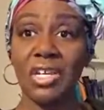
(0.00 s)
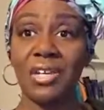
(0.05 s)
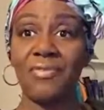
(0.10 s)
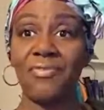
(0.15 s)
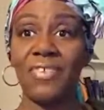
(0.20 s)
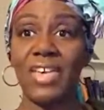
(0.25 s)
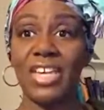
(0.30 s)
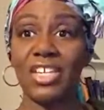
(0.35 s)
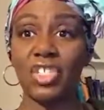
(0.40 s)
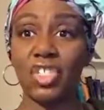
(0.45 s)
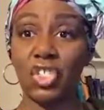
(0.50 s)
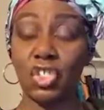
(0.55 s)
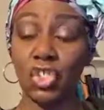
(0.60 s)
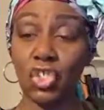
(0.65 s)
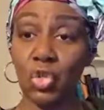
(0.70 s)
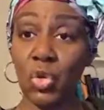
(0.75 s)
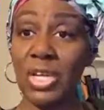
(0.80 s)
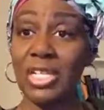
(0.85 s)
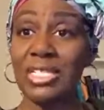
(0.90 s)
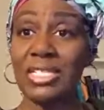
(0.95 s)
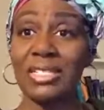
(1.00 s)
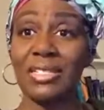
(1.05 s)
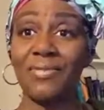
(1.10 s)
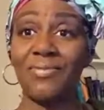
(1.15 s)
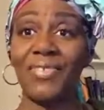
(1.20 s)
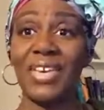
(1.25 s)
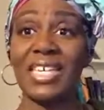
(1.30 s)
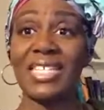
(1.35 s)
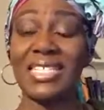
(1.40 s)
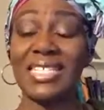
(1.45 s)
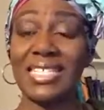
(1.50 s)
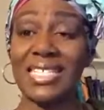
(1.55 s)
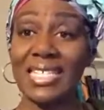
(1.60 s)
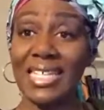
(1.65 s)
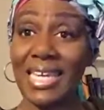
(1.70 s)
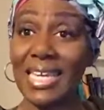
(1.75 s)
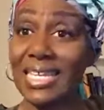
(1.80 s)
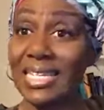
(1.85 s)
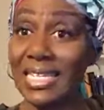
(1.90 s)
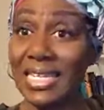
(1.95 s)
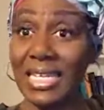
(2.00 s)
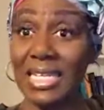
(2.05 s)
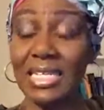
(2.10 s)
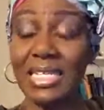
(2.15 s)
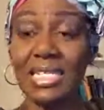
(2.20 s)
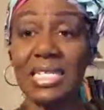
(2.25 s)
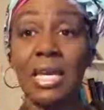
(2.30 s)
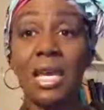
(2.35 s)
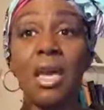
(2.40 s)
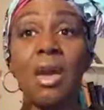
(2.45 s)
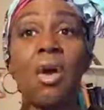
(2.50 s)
it affects the joints, it affects the kidneys.